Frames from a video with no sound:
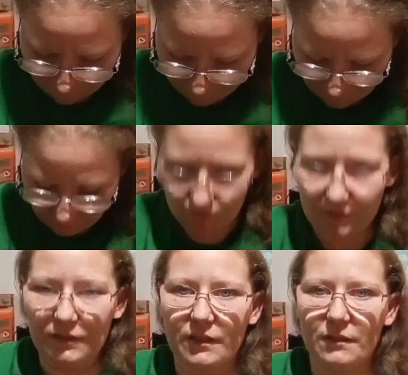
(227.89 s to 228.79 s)
Of course,
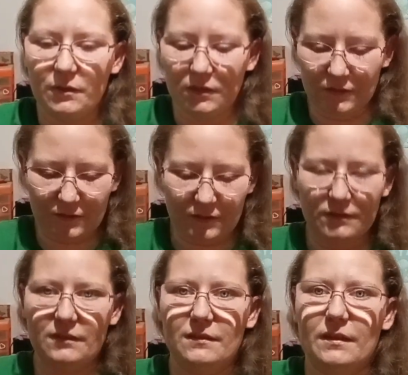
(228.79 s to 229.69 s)
the other one looks just
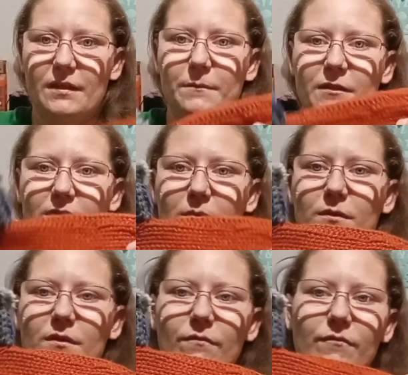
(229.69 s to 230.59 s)
the same, except
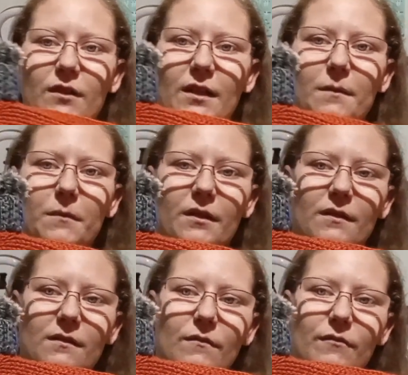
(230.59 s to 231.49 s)
it's flat
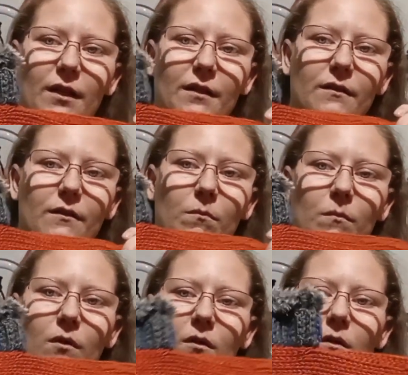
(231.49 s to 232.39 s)
because I flattened them
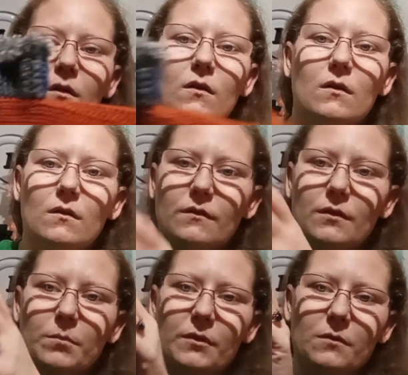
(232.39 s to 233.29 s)
to
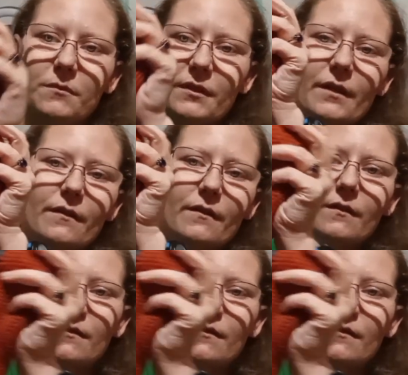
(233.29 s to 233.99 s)
put them together,